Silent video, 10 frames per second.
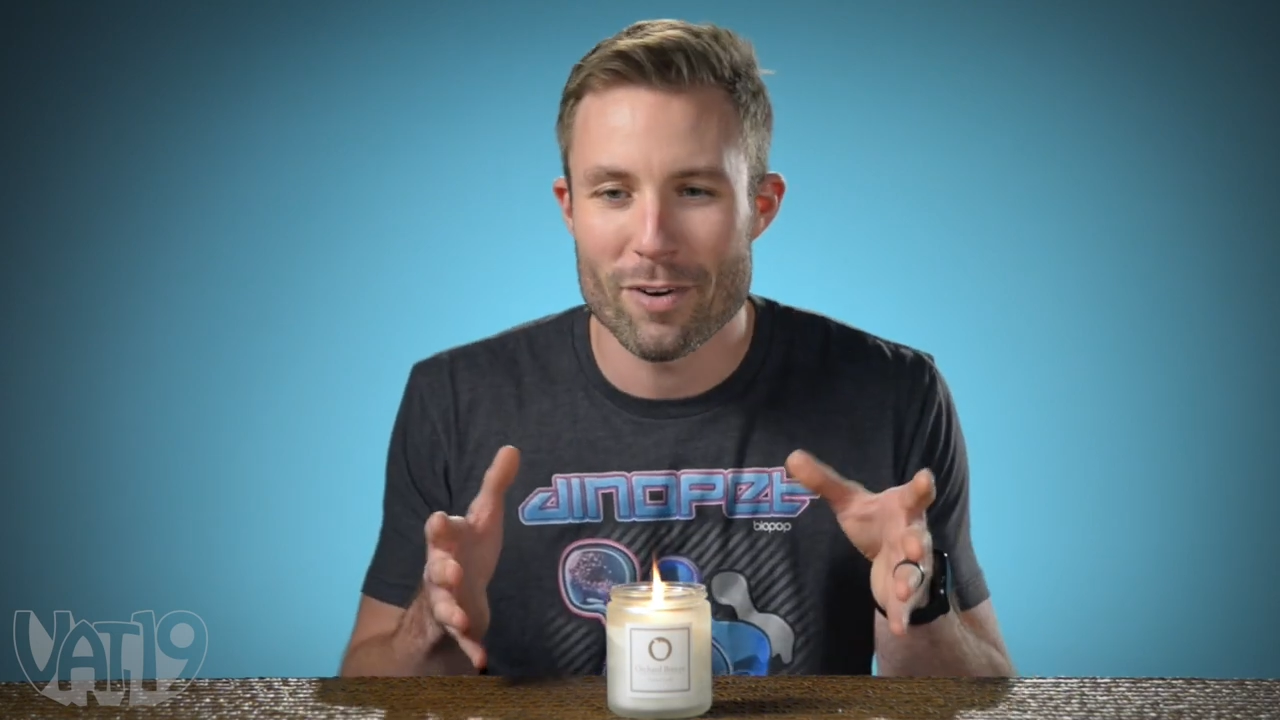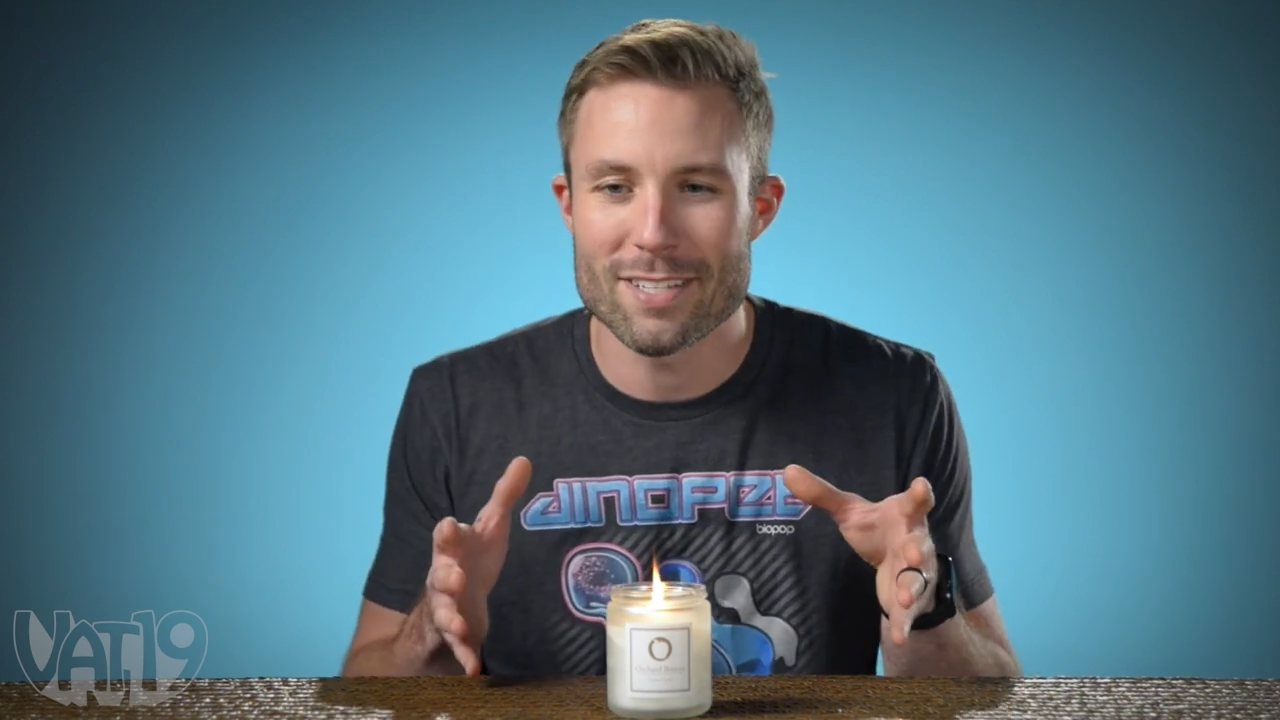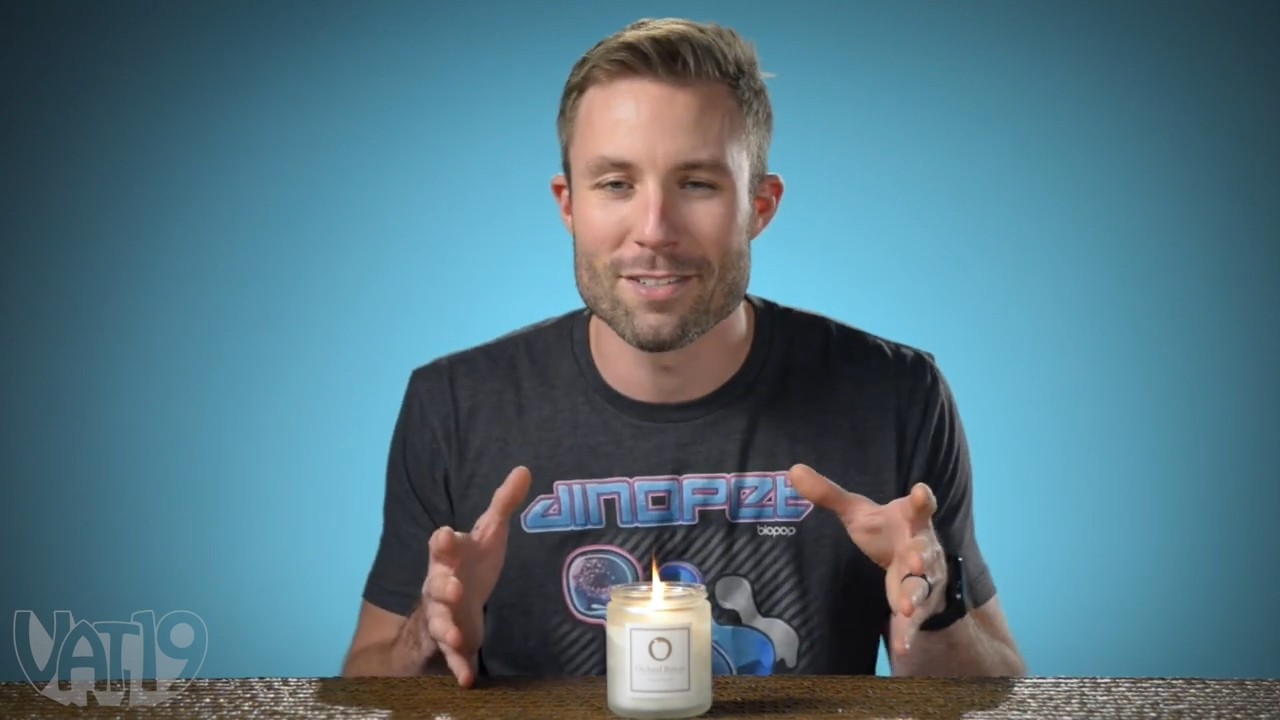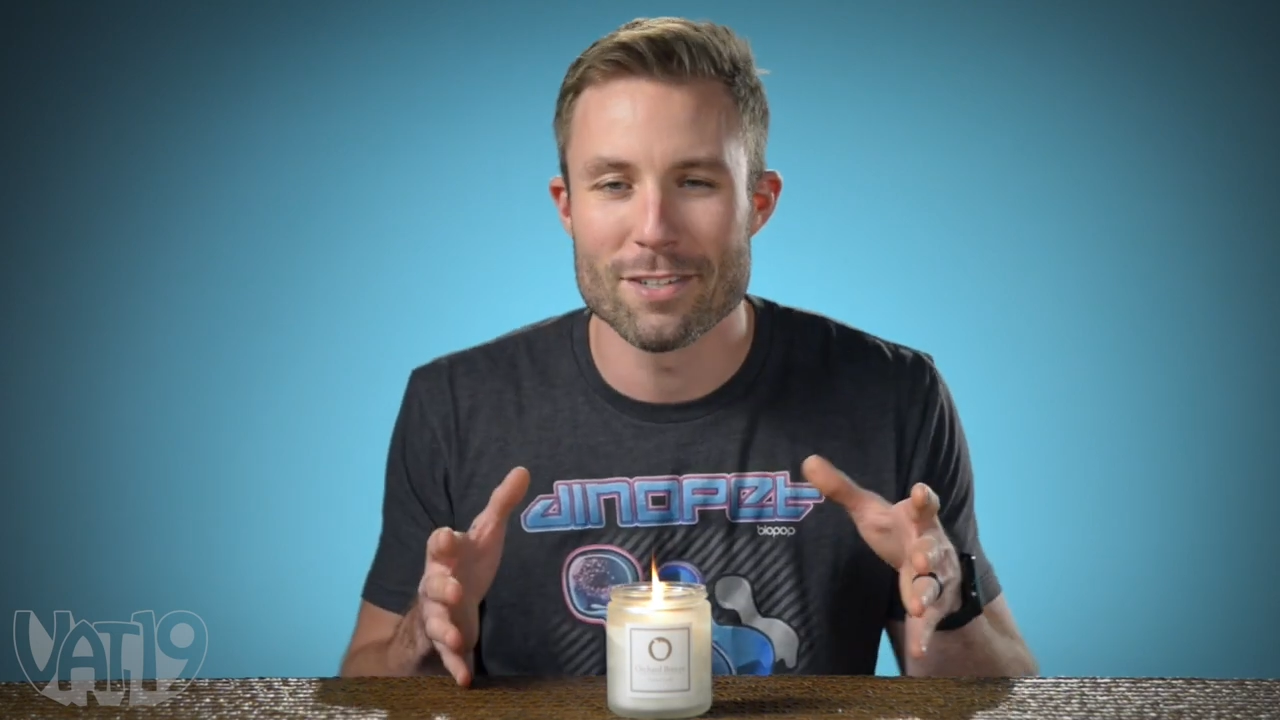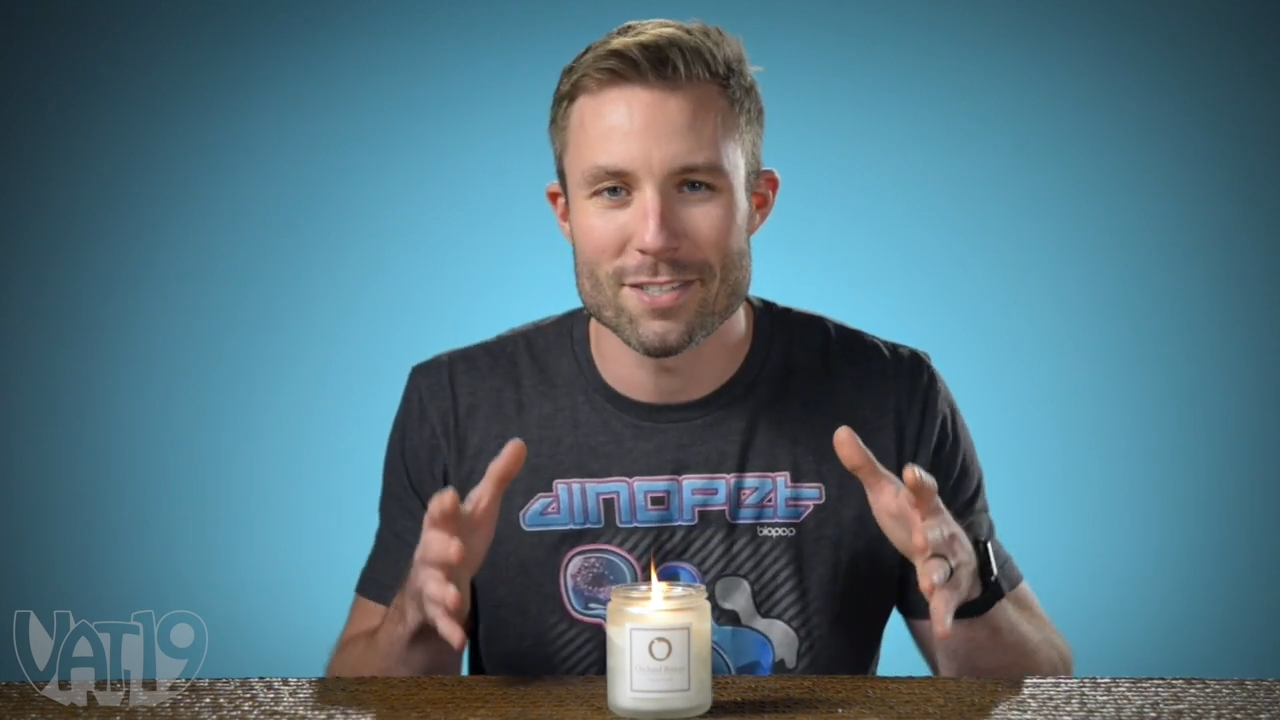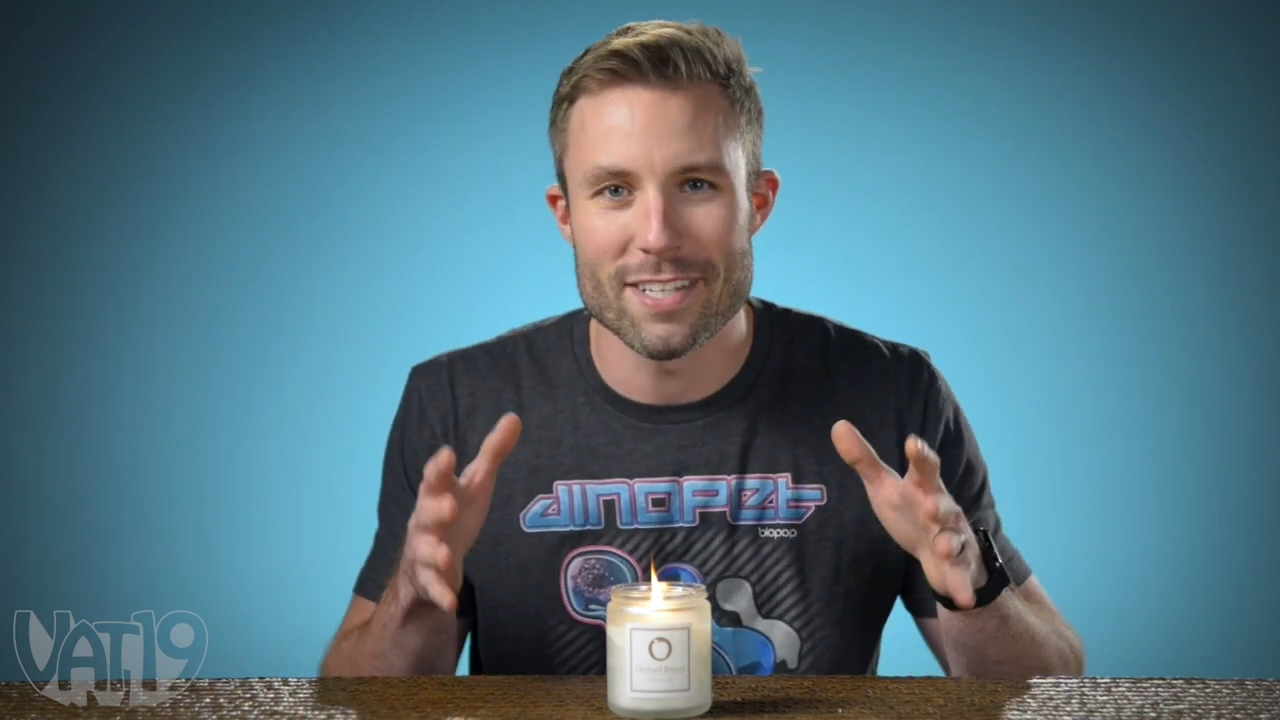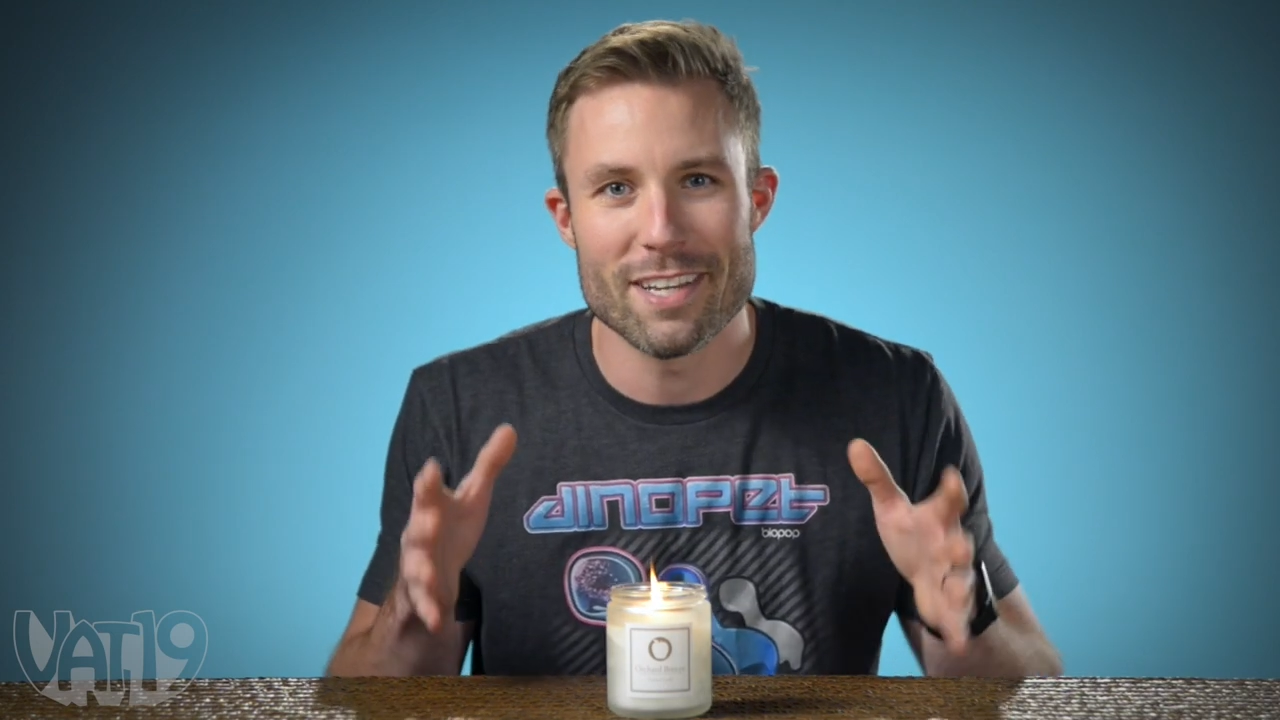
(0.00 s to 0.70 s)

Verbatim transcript: wrestler's